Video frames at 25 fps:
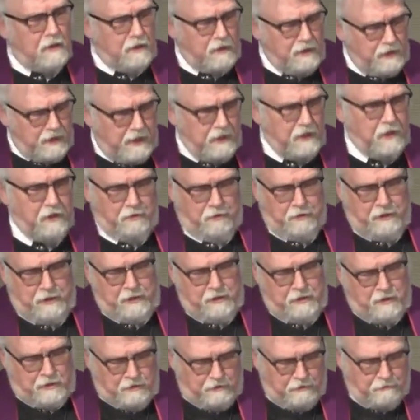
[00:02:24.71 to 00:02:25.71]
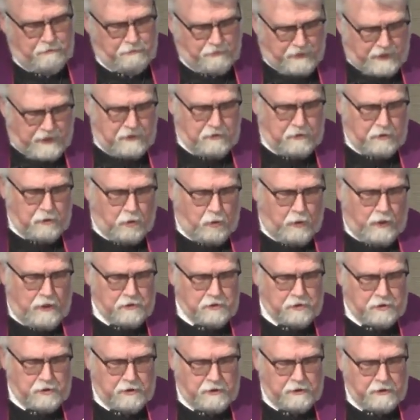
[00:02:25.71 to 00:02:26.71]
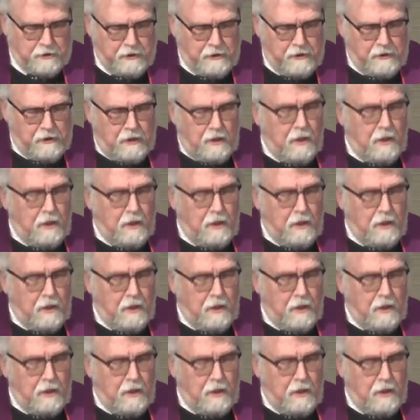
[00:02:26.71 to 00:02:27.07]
lingering on the final question.